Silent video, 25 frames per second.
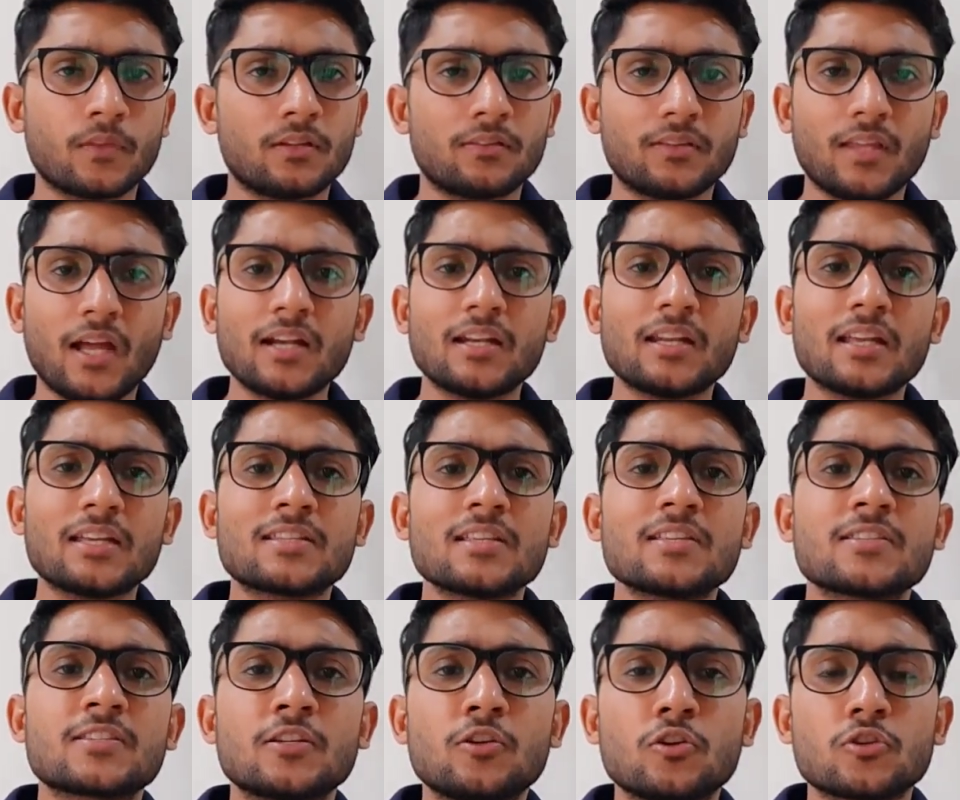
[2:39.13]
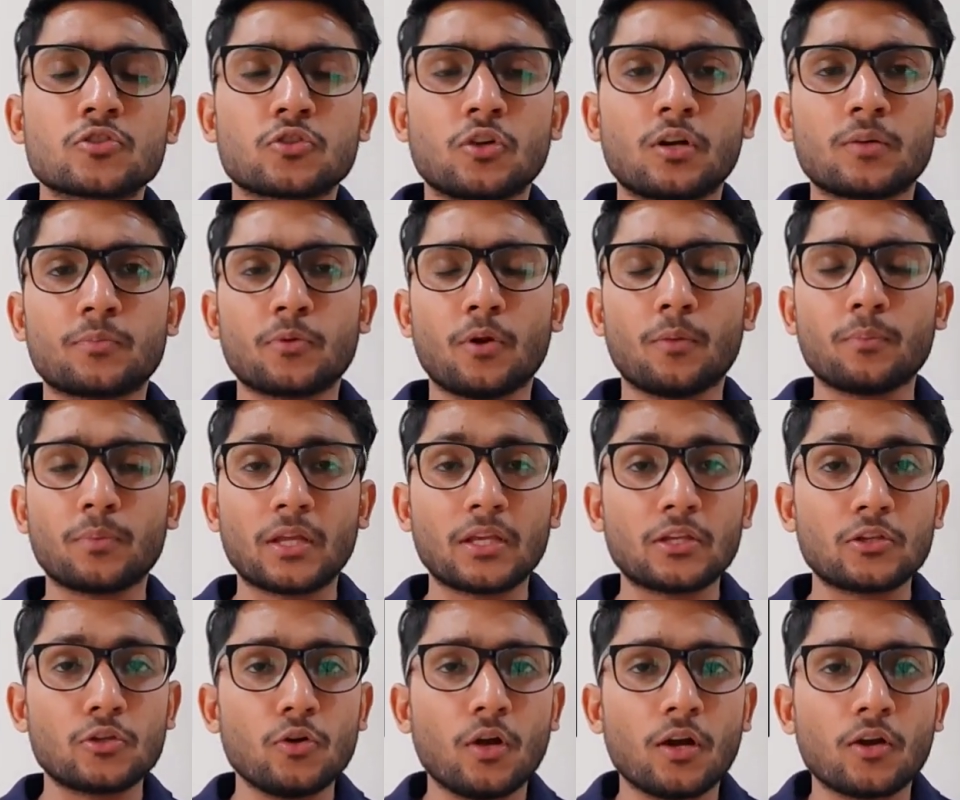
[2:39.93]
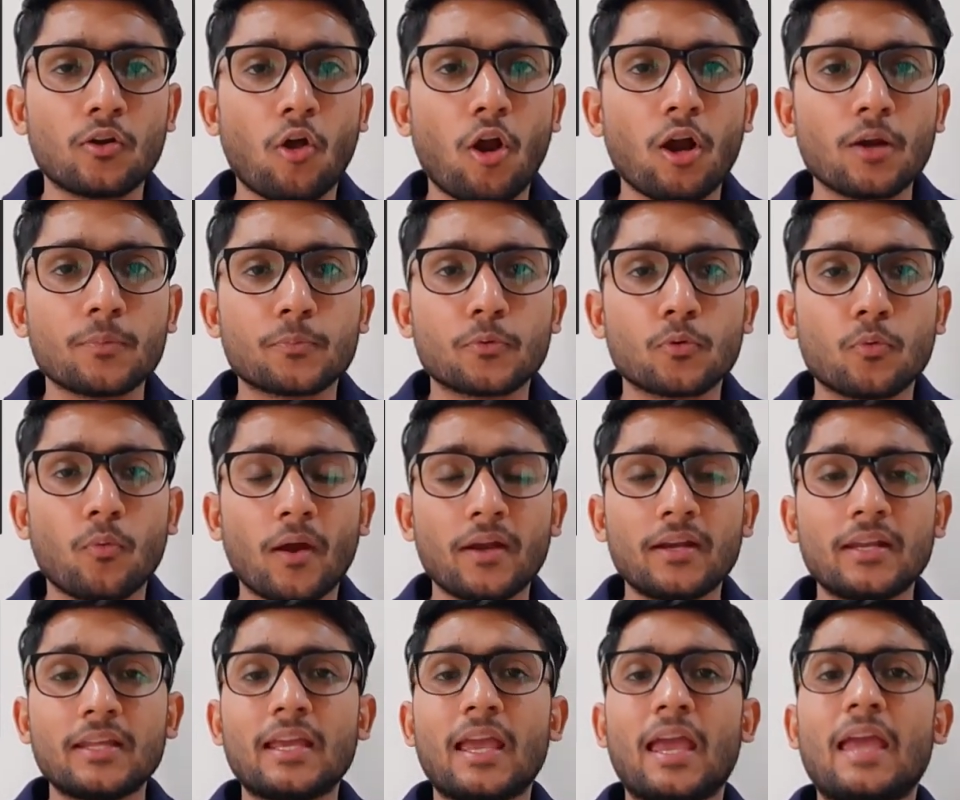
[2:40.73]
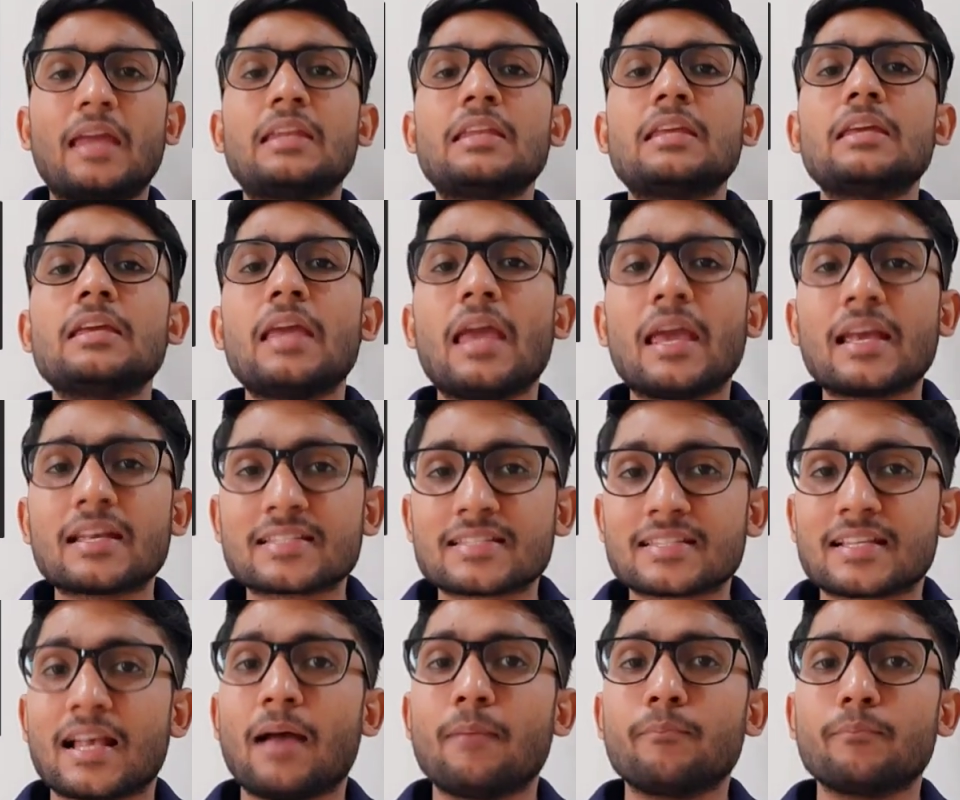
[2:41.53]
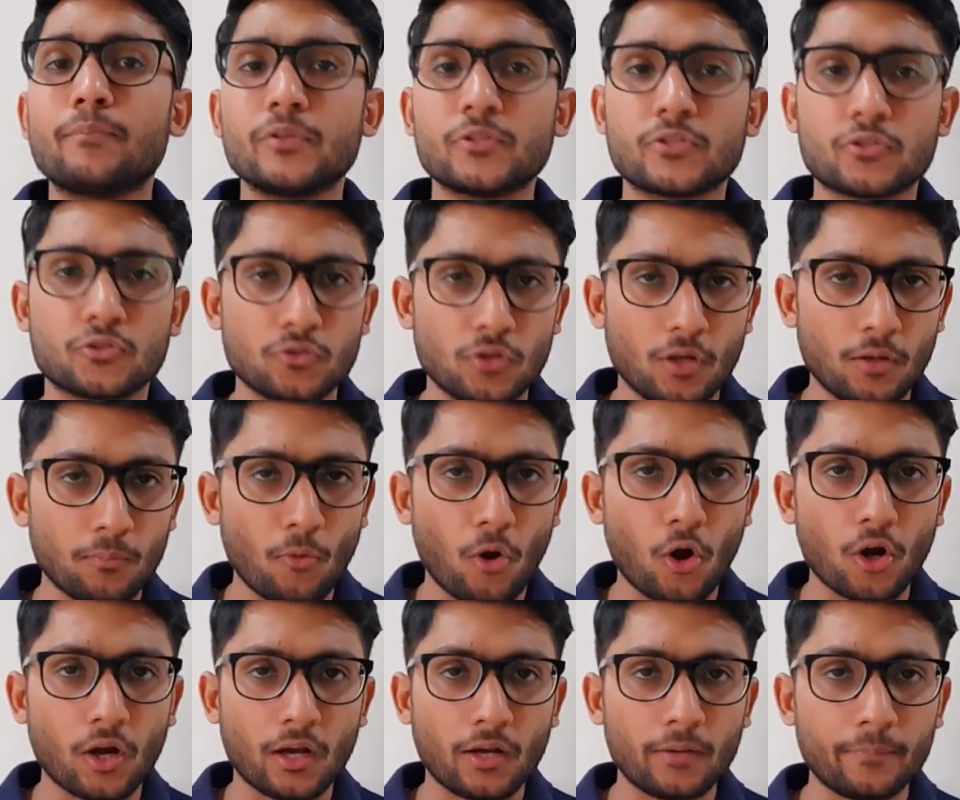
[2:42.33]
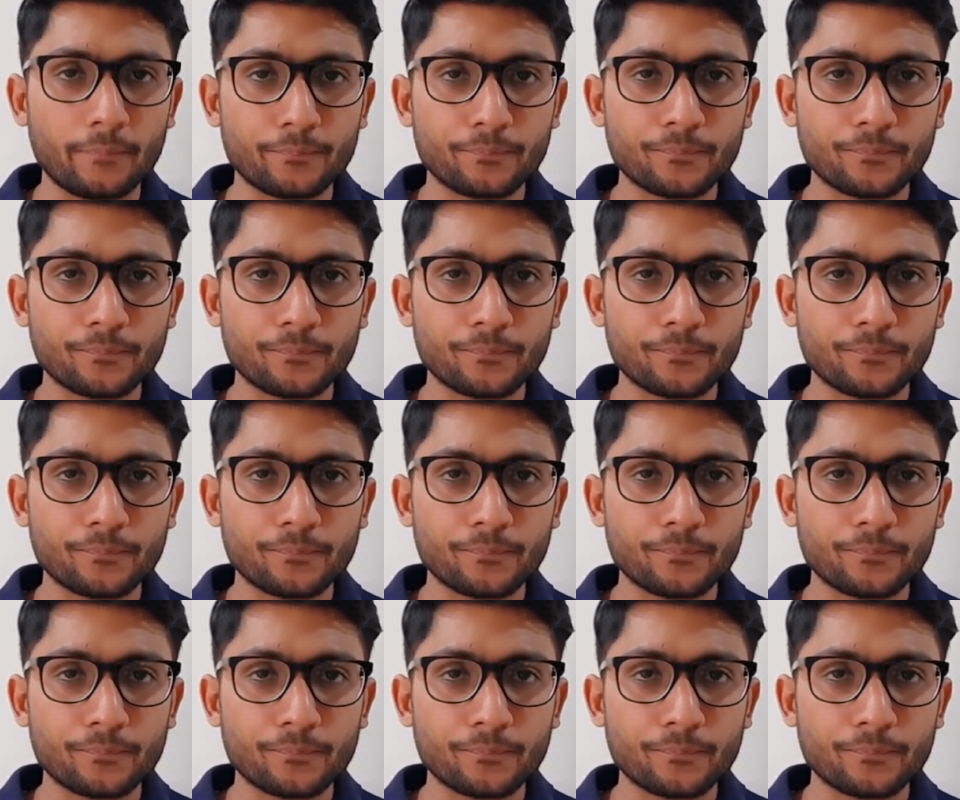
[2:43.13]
That is a zero shot prompting. You are not providing any examples to your model.